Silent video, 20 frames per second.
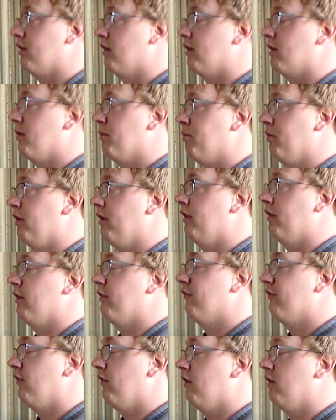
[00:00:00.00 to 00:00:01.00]
are completely
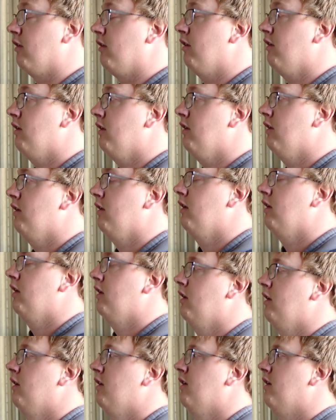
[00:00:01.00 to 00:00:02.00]
full.
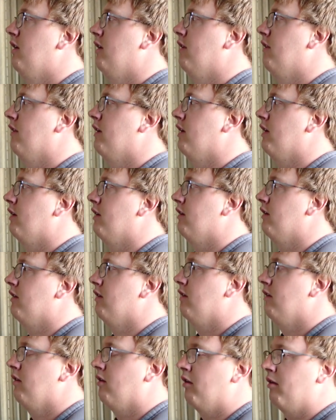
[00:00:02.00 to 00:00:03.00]
And then
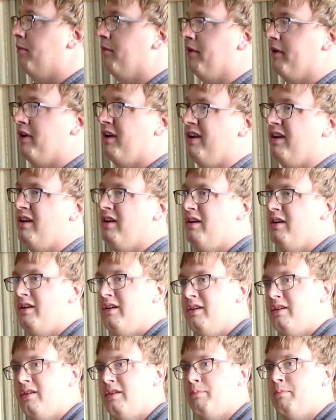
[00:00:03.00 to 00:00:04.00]
normally
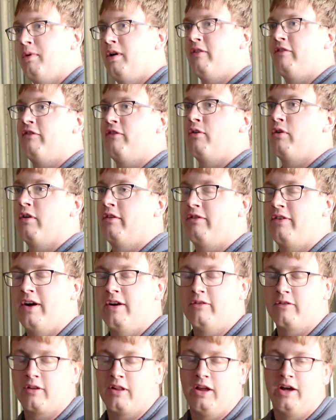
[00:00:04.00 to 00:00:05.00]
about 4 or
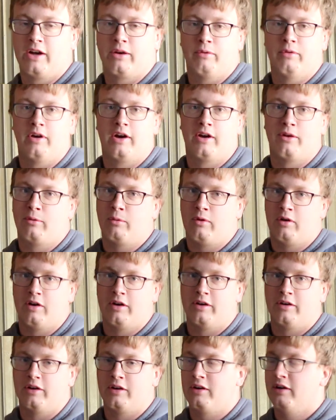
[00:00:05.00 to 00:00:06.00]
5 o'clock we're out of
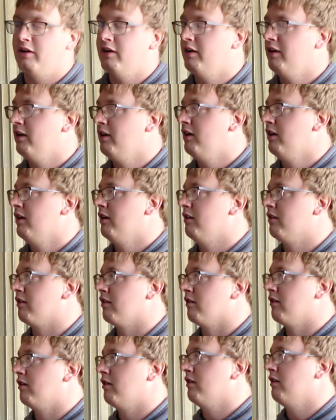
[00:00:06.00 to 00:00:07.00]
water.
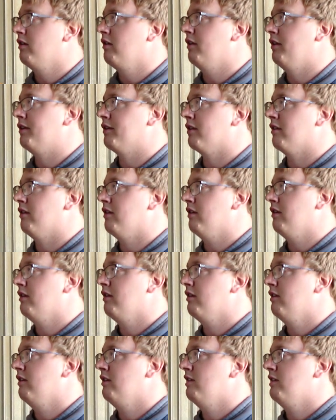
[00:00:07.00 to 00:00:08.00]
So it's a
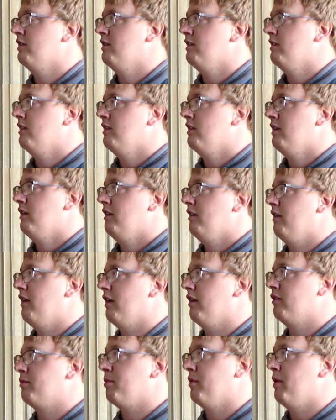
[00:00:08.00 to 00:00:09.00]

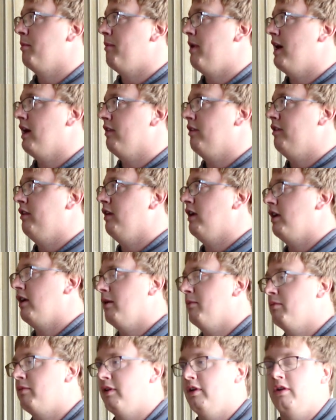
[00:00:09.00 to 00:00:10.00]
nice but a bad thing.
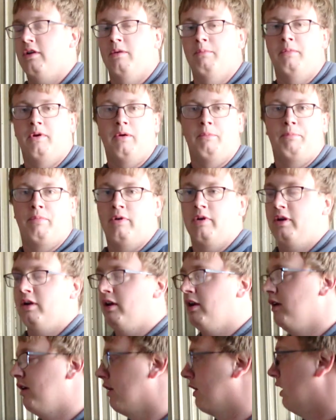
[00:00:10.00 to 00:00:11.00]
I'm thinking about putting
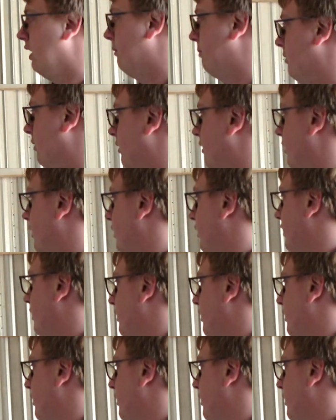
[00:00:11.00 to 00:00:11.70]
in a couple,